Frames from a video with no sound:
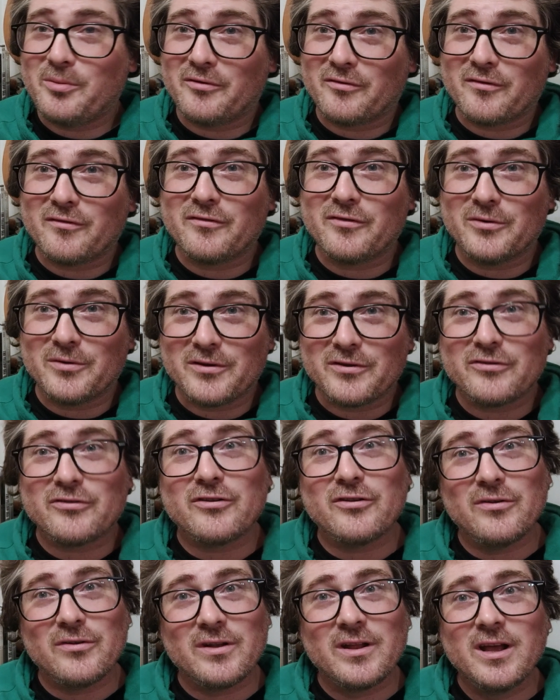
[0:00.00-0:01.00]
be reviewing
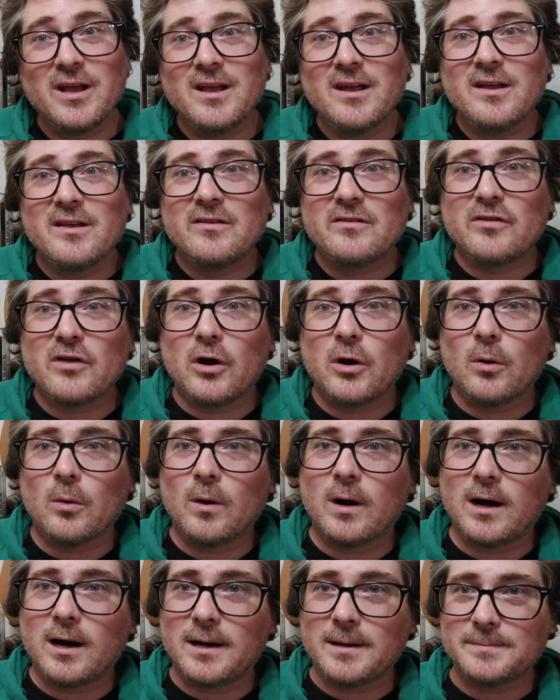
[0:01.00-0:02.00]
soon.
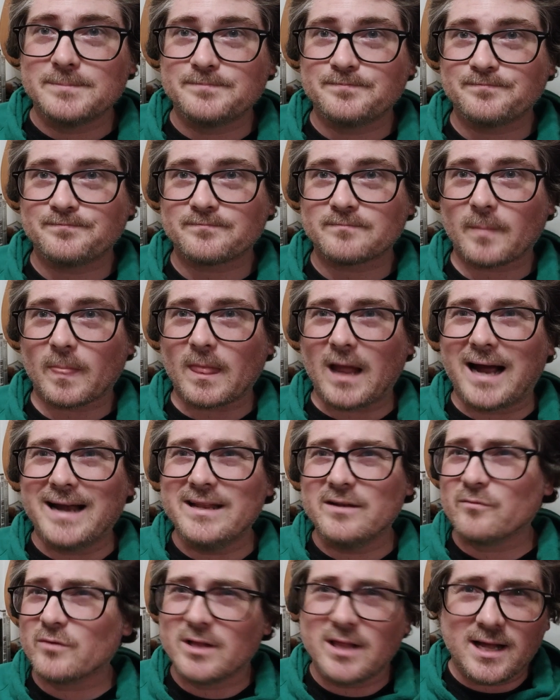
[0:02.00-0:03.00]
So I
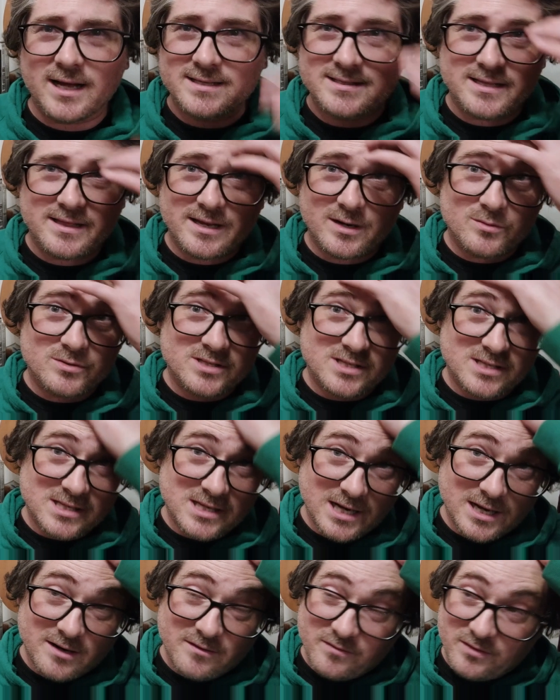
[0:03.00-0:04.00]
didn't realize that there was this
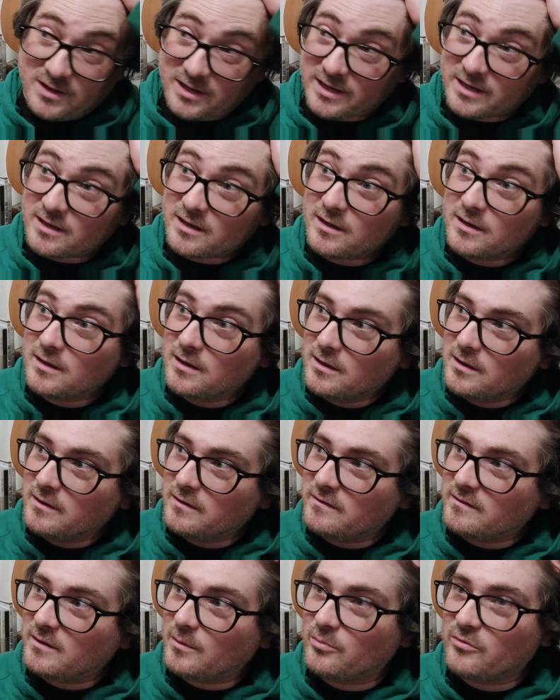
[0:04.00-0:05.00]
kind of like
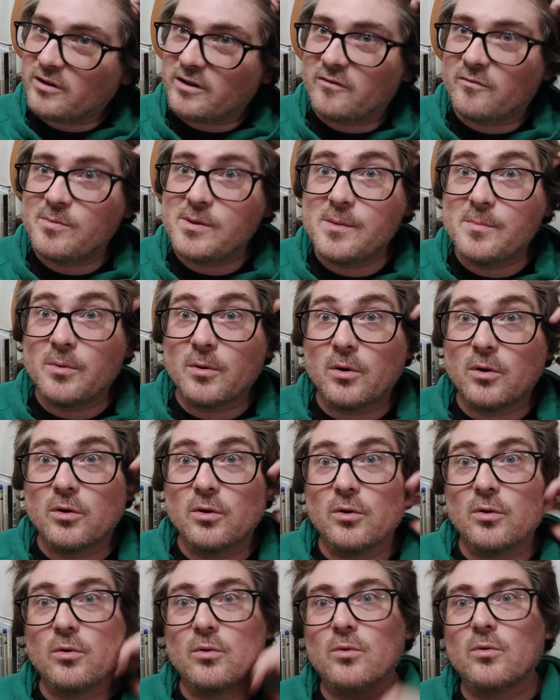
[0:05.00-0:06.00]
subset of people
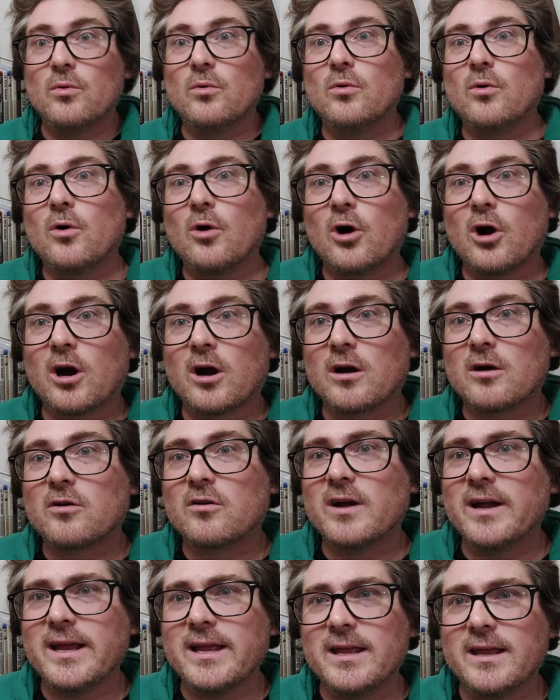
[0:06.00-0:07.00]
who are
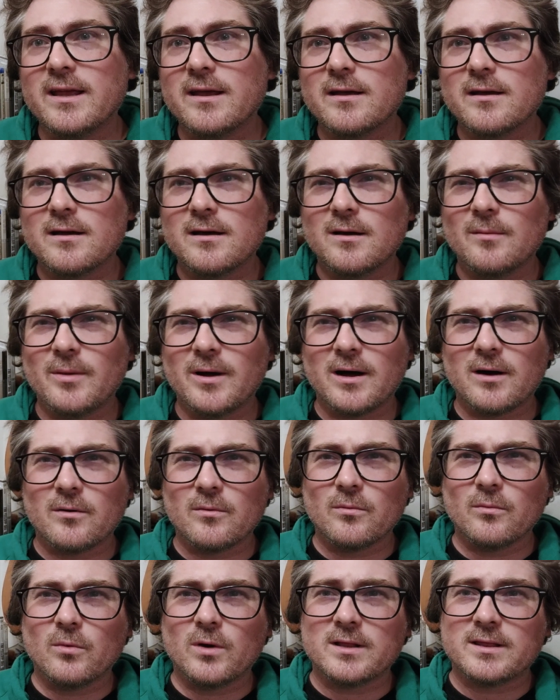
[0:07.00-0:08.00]
cranky
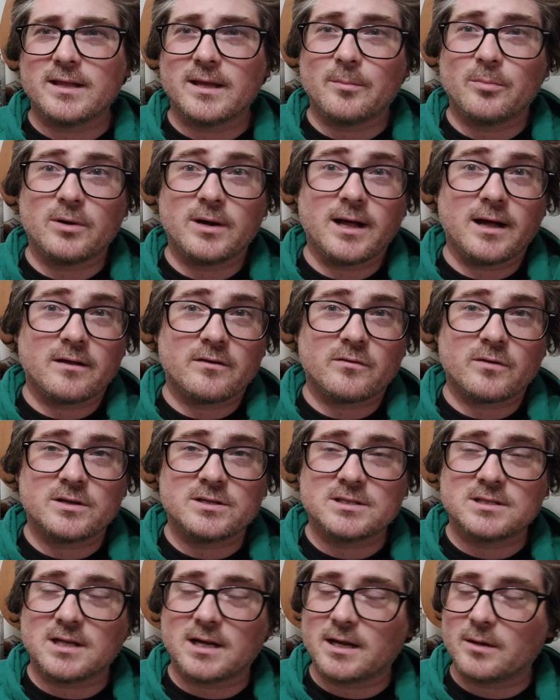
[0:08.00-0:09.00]
about what they put out. So I
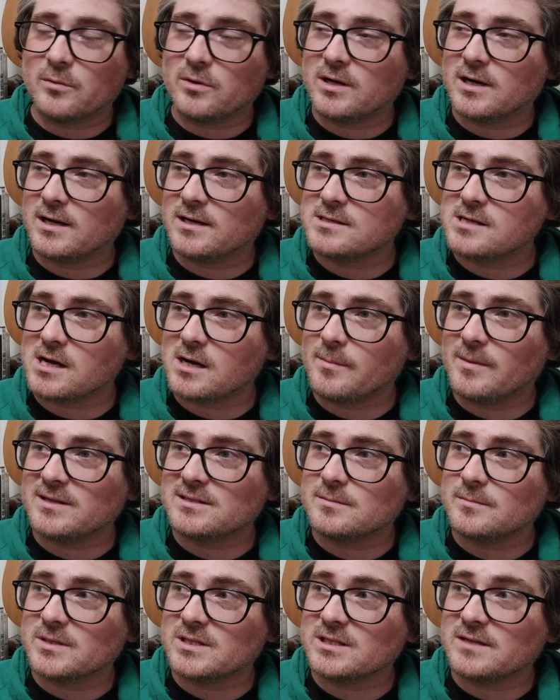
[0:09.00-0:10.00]
just thought I would kind of talk
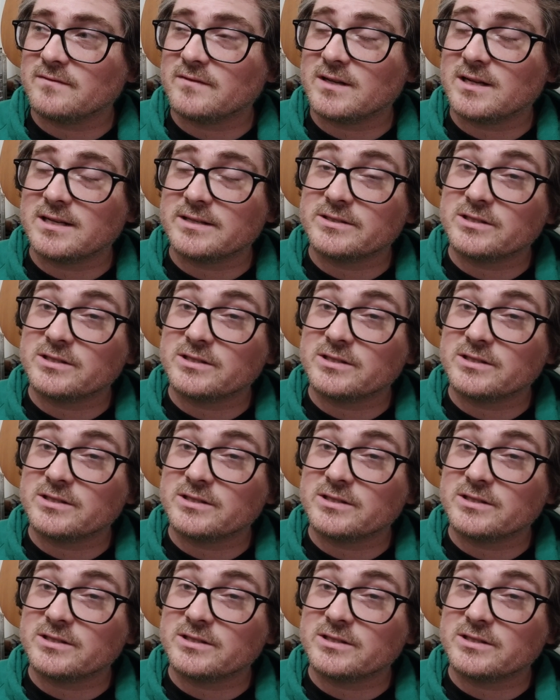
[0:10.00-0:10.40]
about some of the stuff that I